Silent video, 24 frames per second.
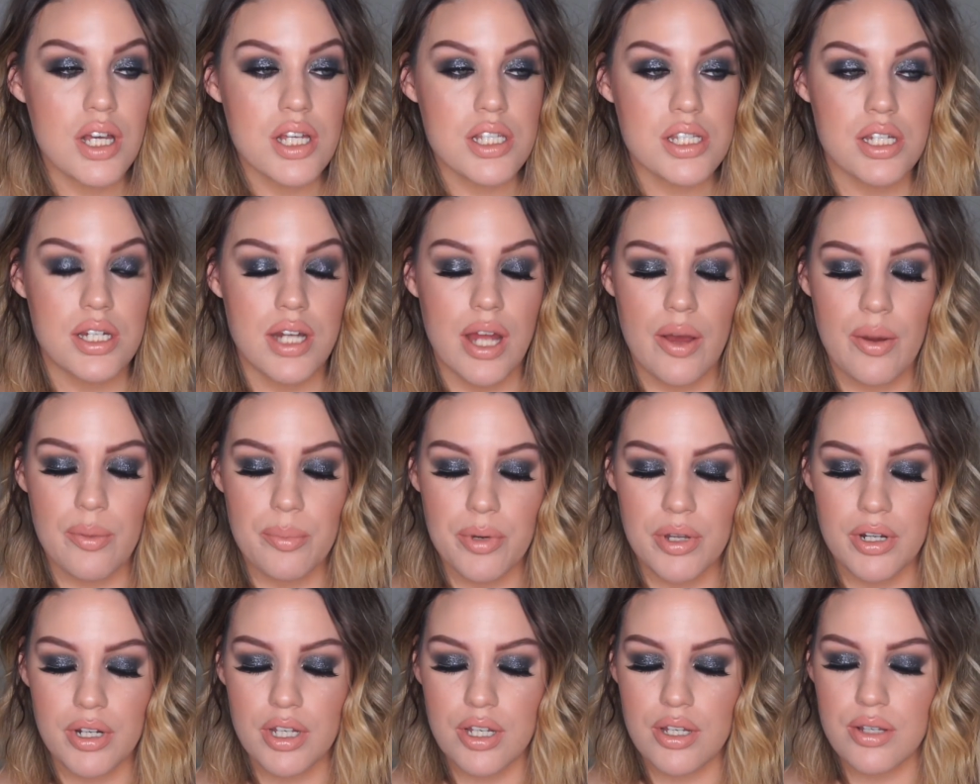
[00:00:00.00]
So now I'm
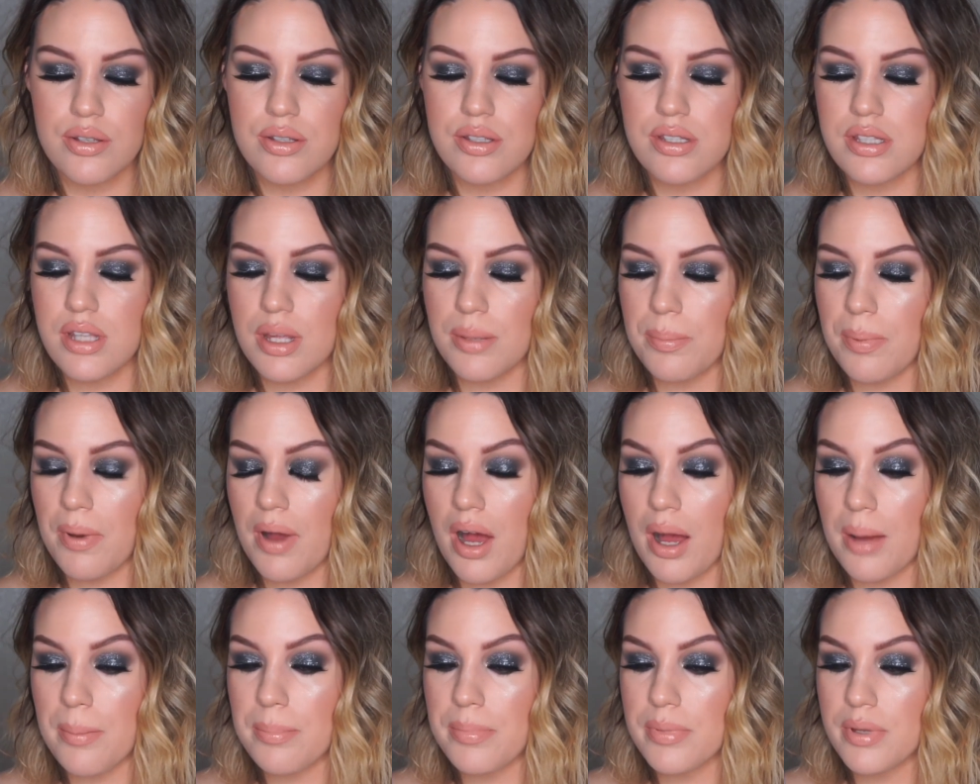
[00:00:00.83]
going to use the
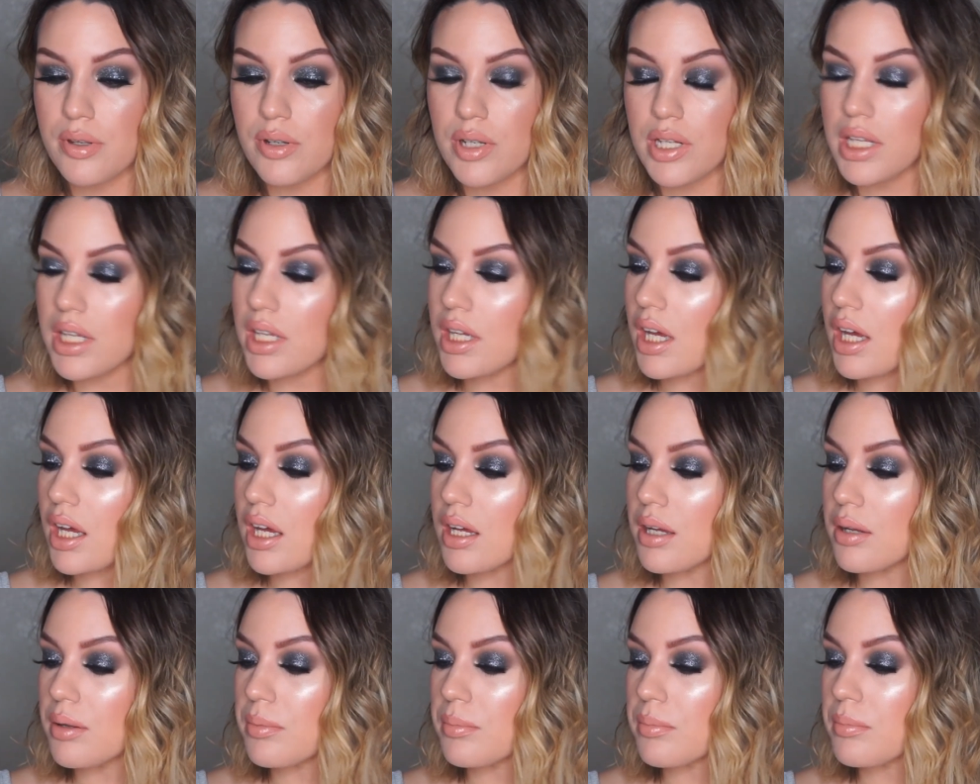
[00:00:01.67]
Pop Beauty
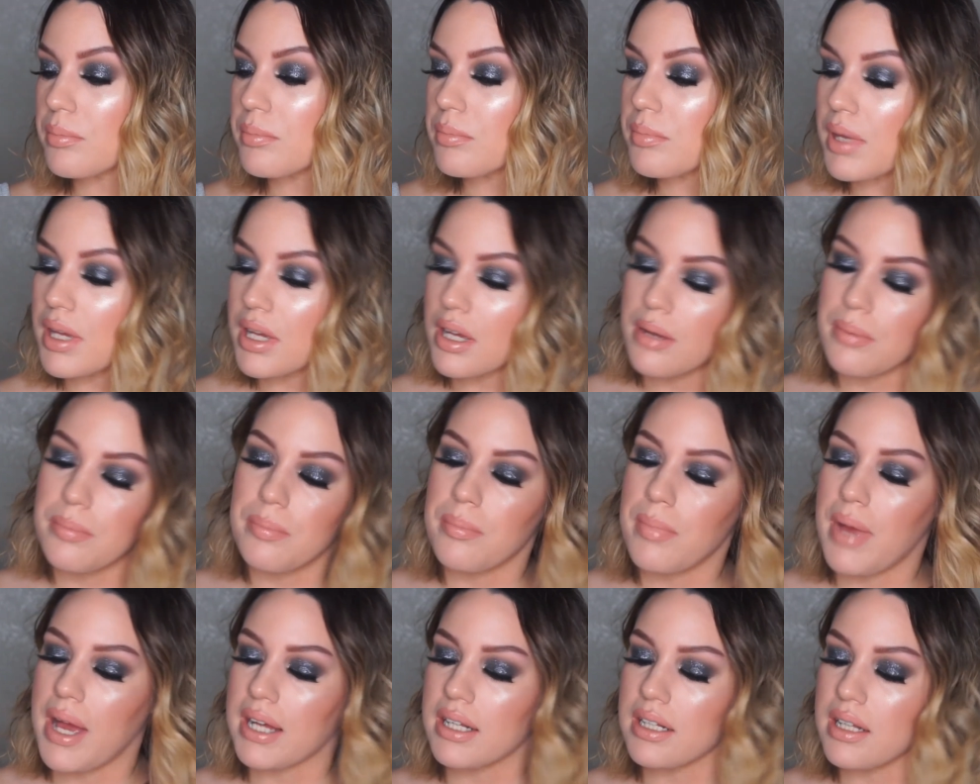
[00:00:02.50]
Makeup
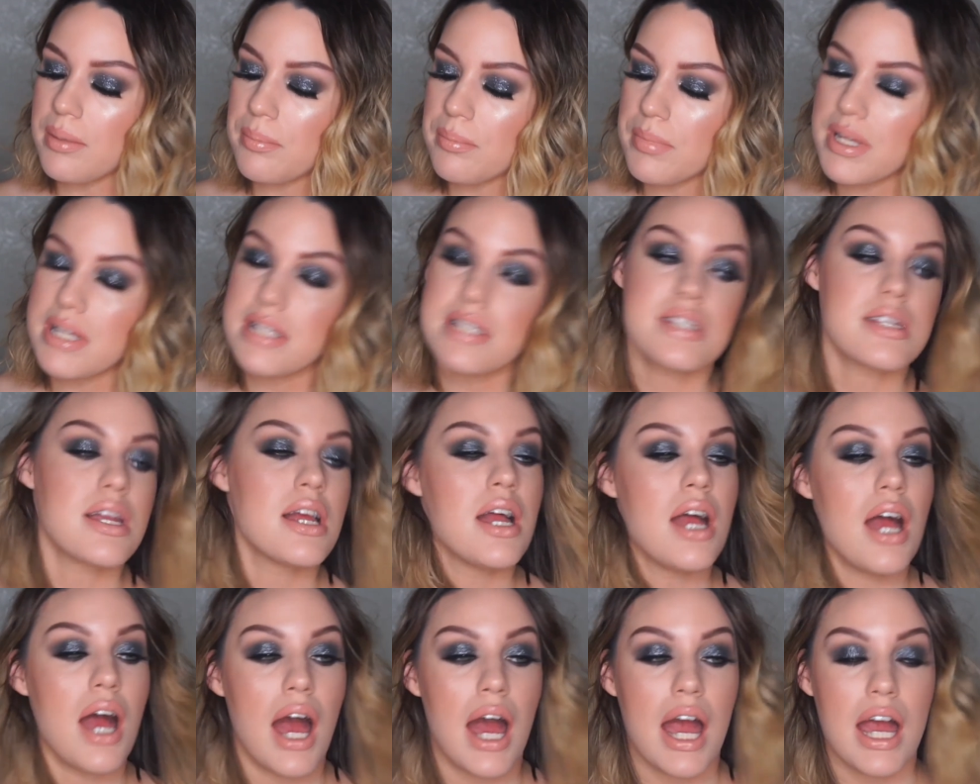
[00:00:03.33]
Magnet Mist.
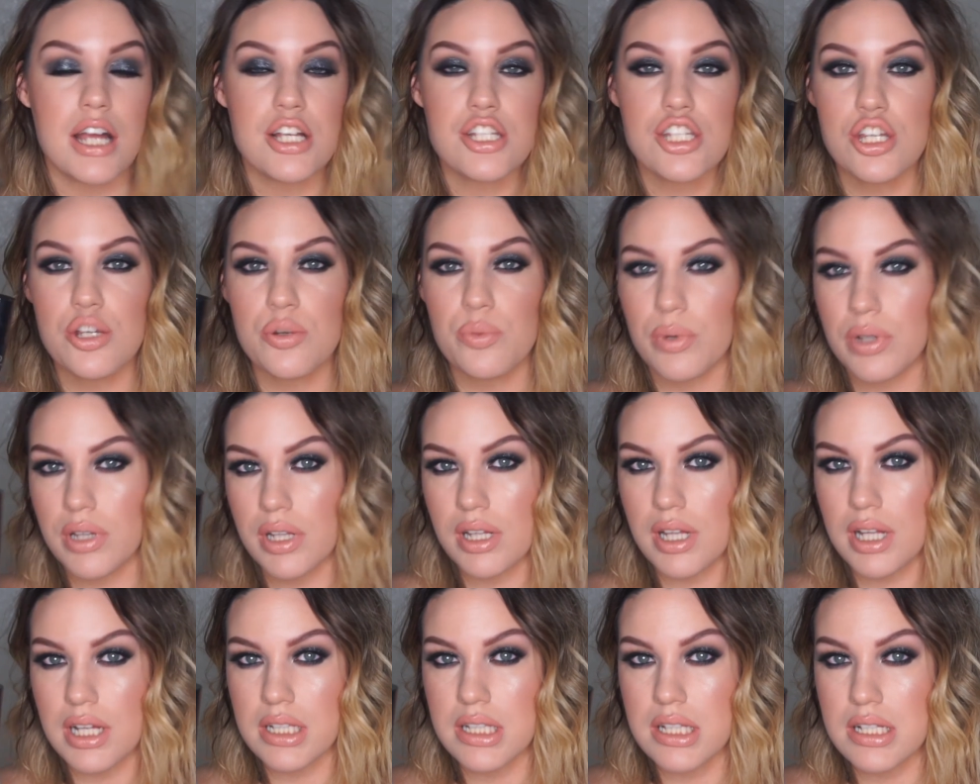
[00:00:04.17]
I actually really
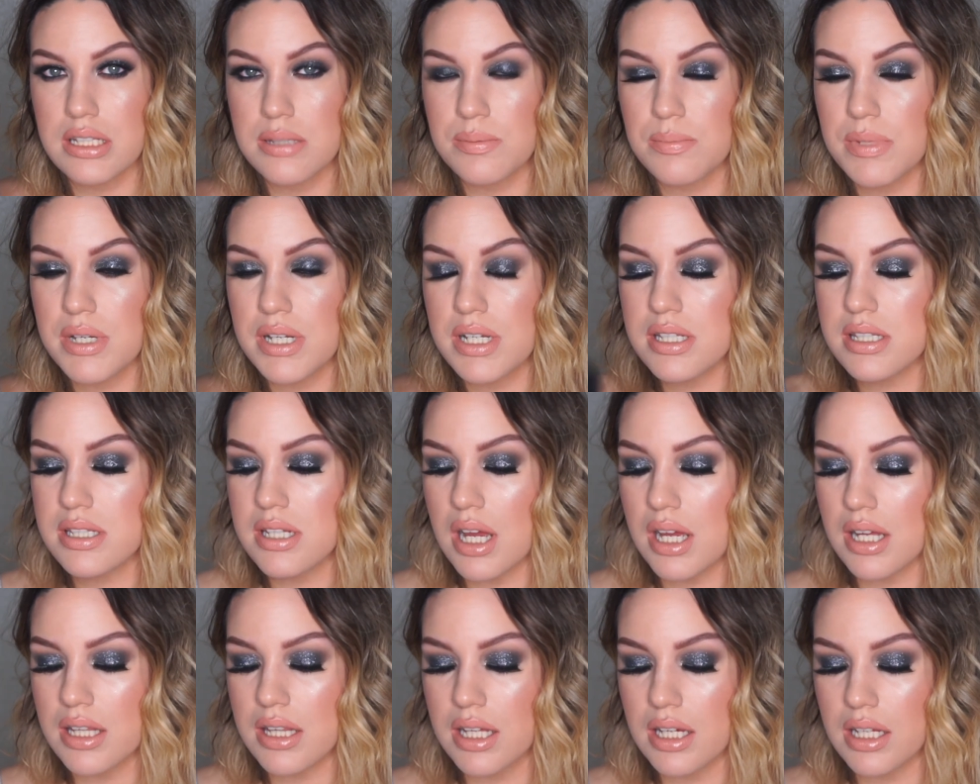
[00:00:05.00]
like this mist.
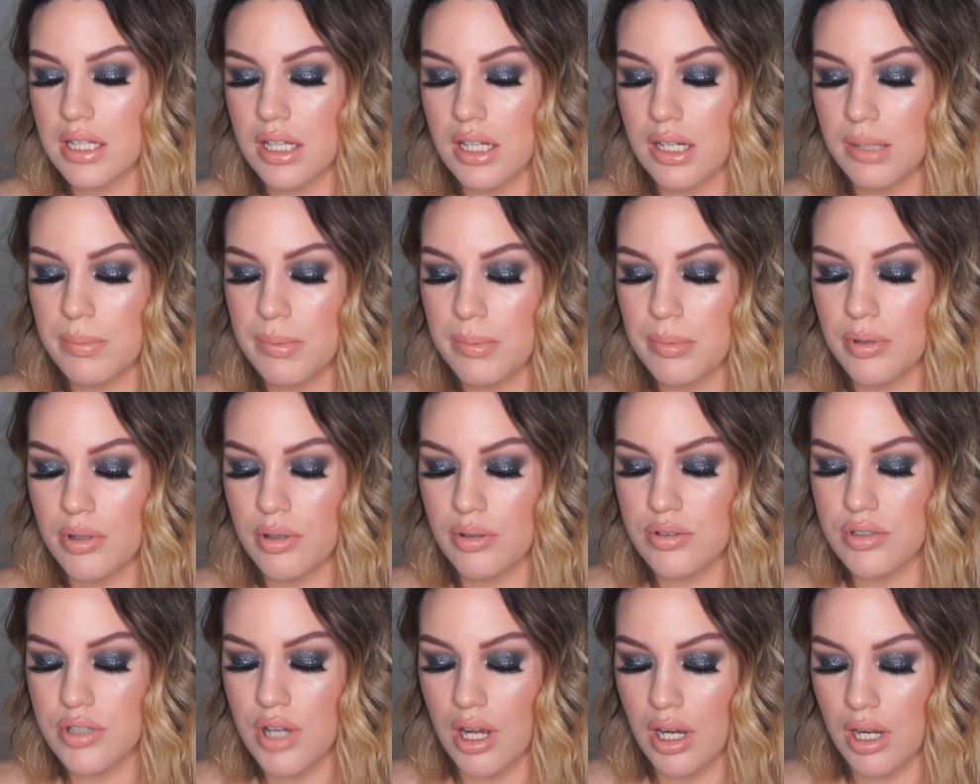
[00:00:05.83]
I think a lot of people
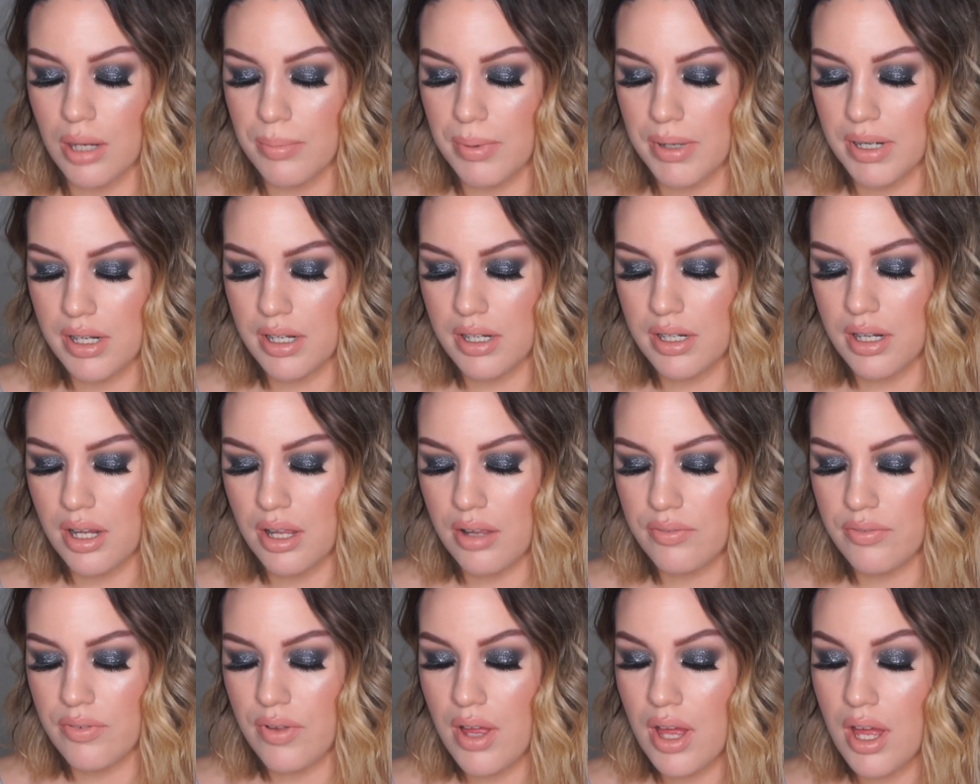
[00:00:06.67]
don't talk about it
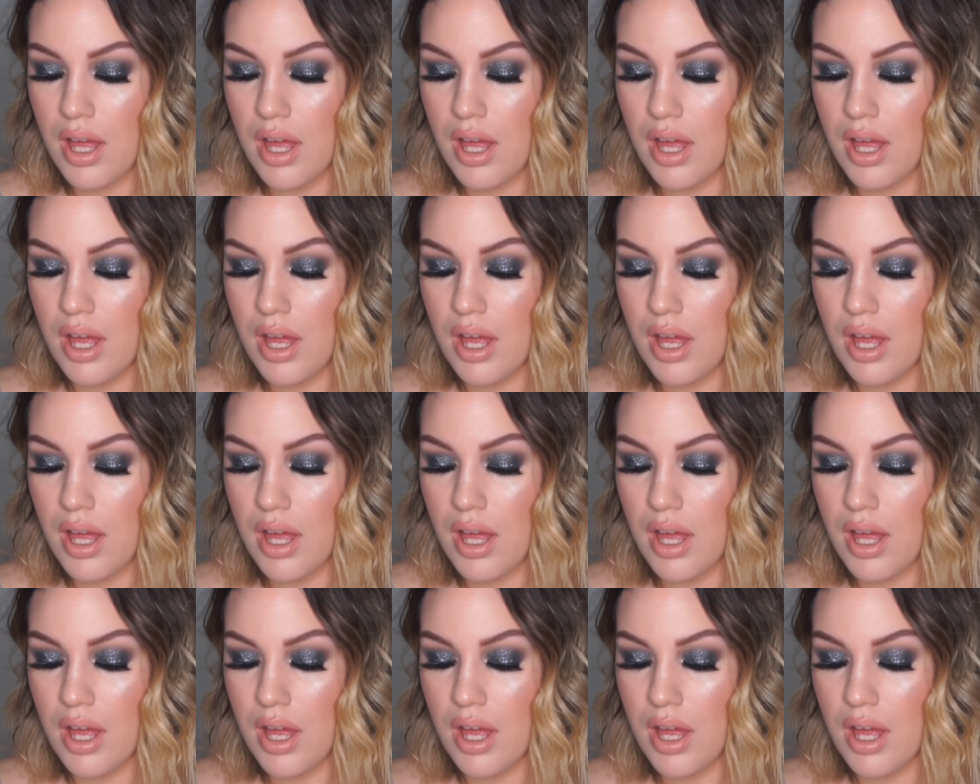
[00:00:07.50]
enough.